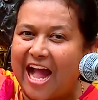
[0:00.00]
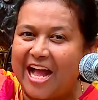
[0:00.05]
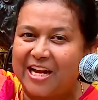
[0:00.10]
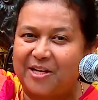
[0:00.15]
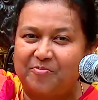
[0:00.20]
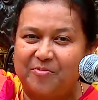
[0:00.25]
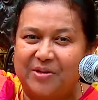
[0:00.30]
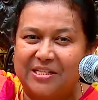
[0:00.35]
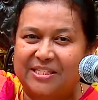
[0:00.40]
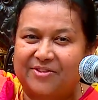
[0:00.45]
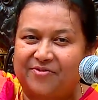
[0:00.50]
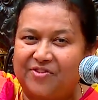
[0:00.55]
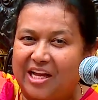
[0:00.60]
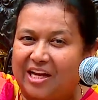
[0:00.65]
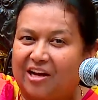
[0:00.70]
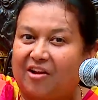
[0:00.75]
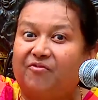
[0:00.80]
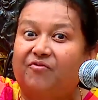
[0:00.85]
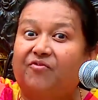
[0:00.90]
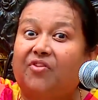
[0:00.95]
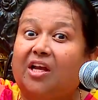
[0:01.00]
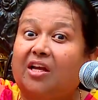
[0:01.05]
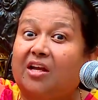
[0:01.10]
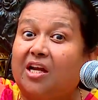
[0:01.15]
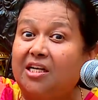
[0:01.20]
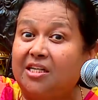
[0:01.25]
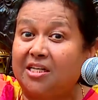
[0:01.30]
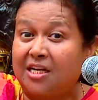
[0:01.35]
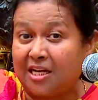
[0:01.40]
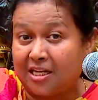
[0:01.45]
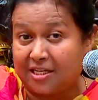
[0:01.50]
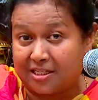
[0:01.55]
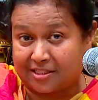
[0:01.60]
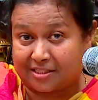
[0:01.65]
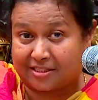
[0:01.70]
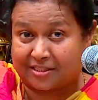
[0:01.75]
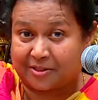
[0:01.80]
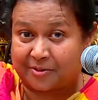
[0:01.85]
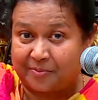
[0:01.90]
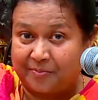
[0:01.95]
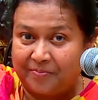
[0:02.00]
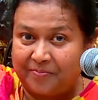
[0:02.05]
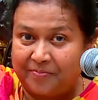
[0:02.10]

atmosphere of wickedness